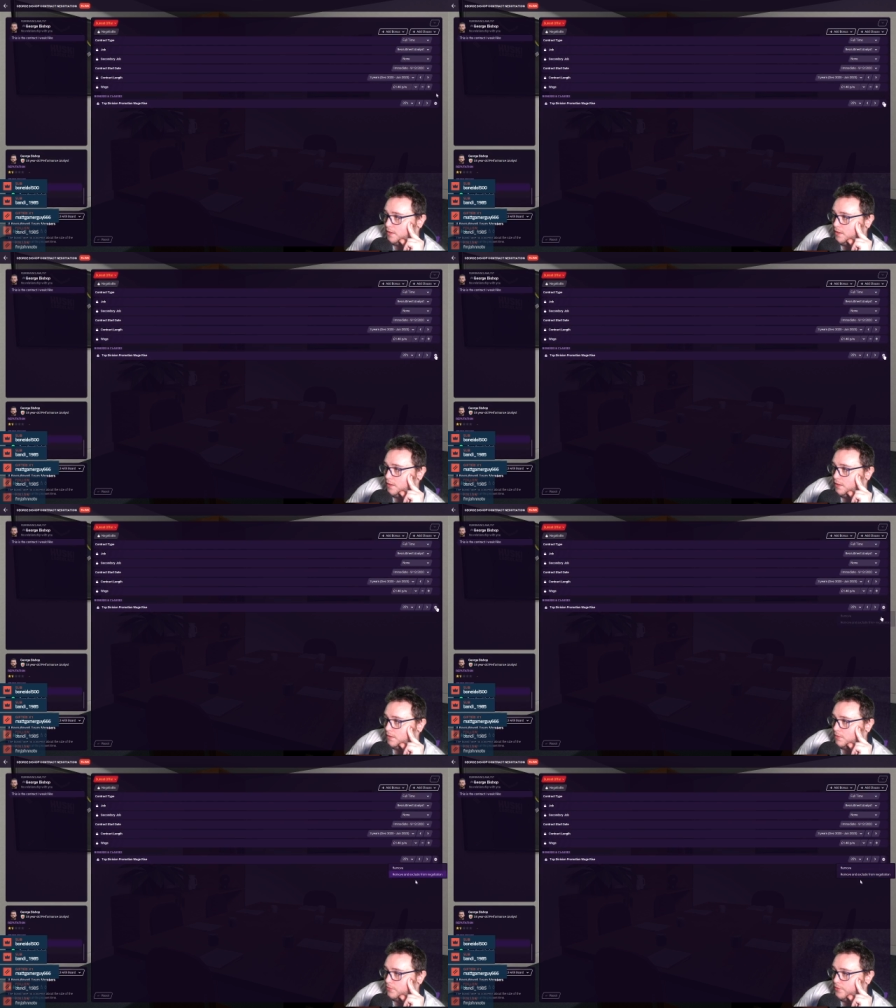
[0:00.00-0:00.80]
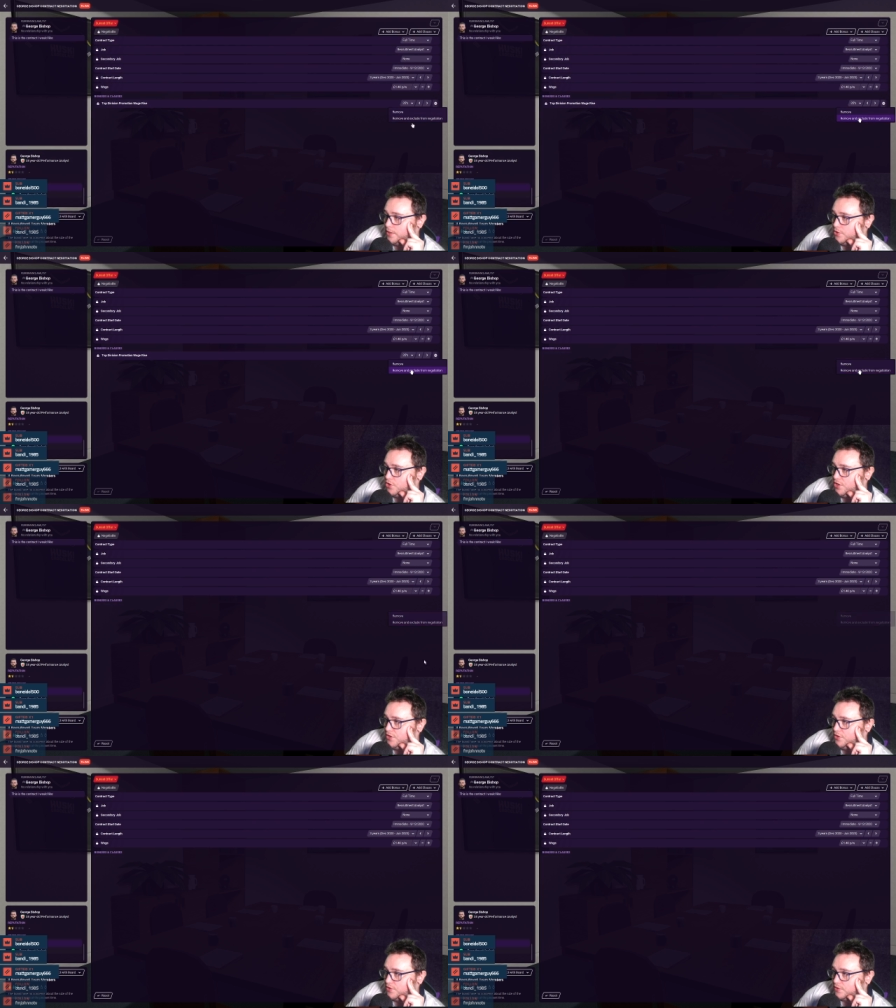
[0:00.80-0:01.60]
uh,
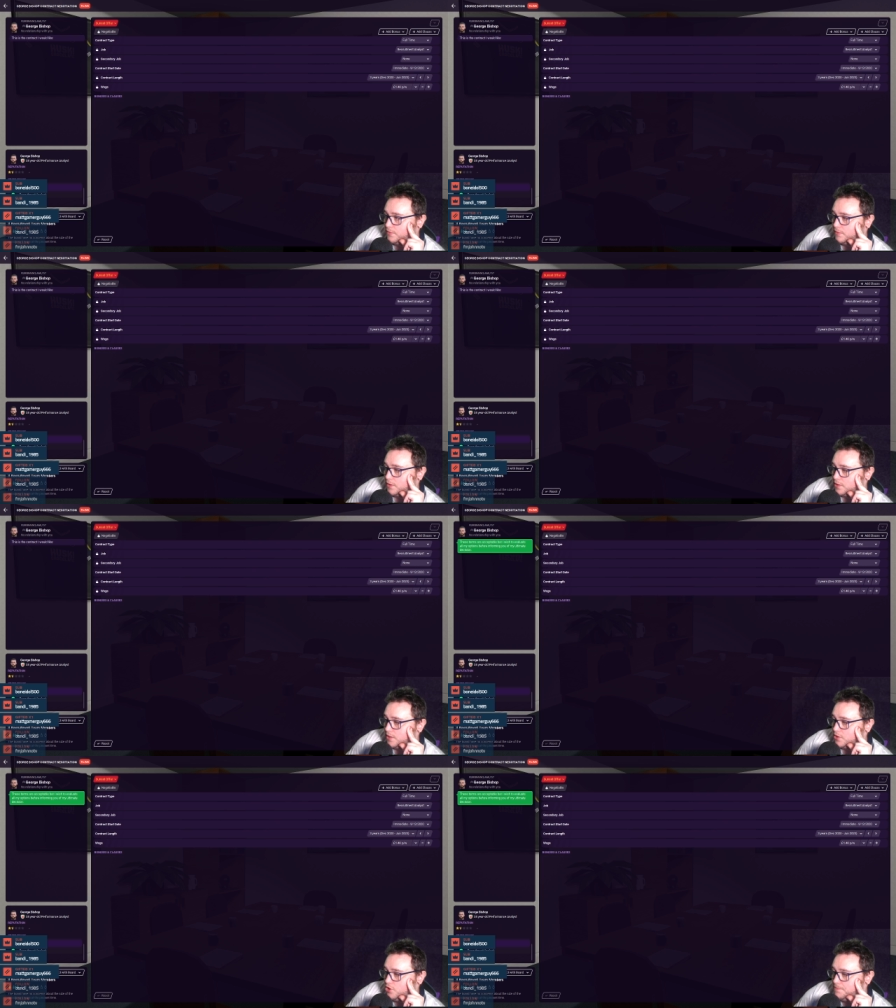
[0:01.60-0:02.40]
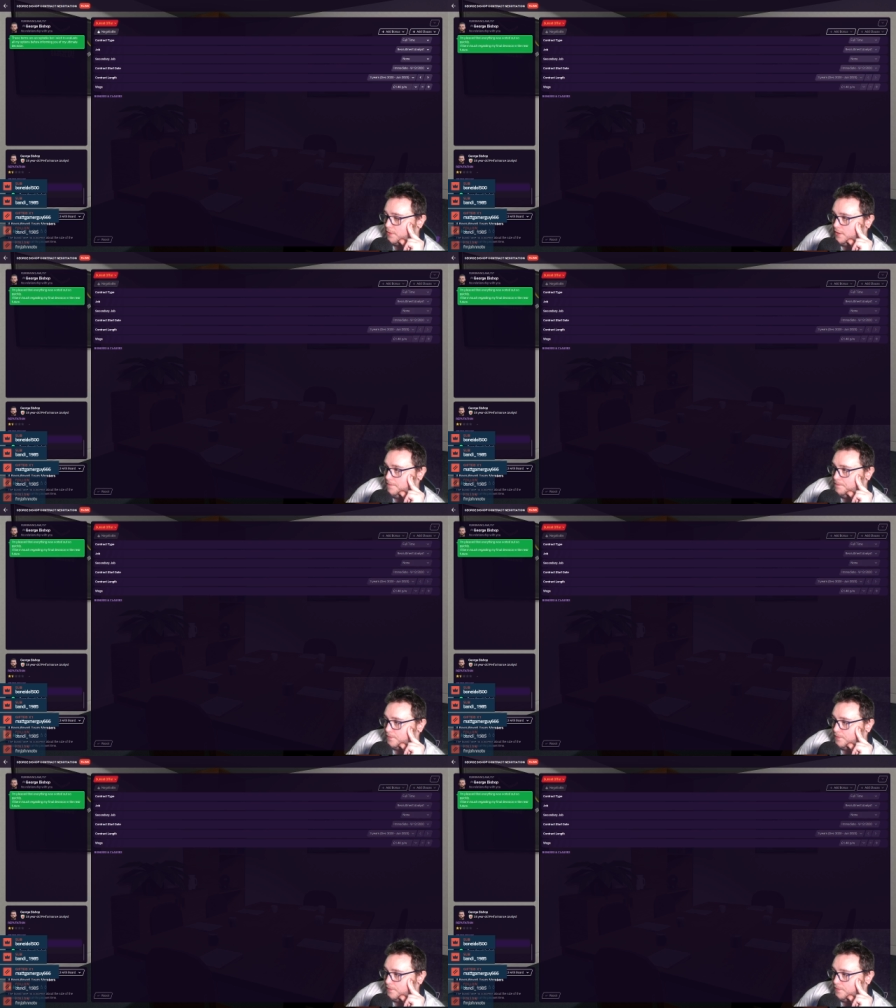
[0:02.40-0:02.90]
regions because they're cheaper